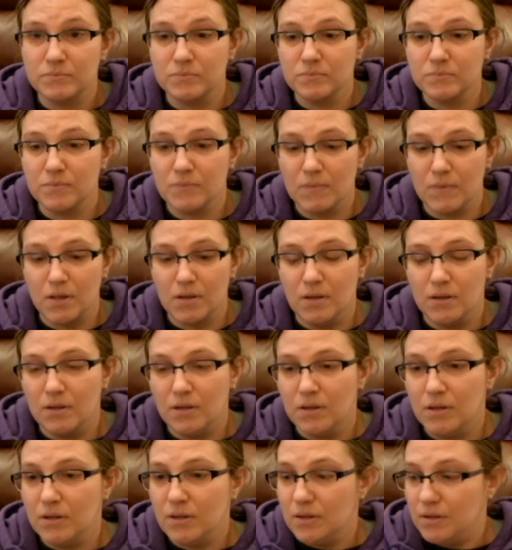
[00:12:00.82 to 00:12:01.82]

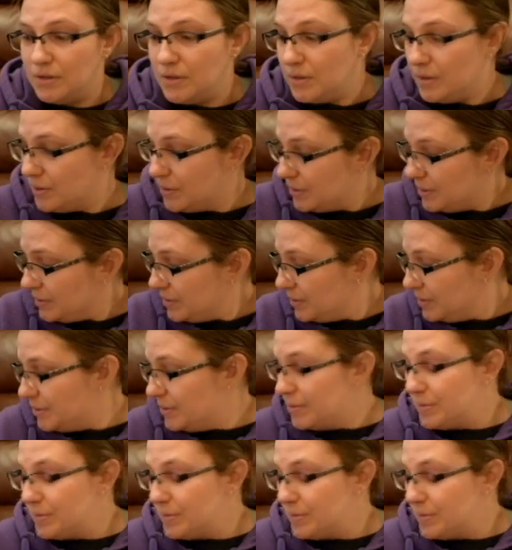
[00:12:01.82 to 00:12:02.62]
Nothing is said.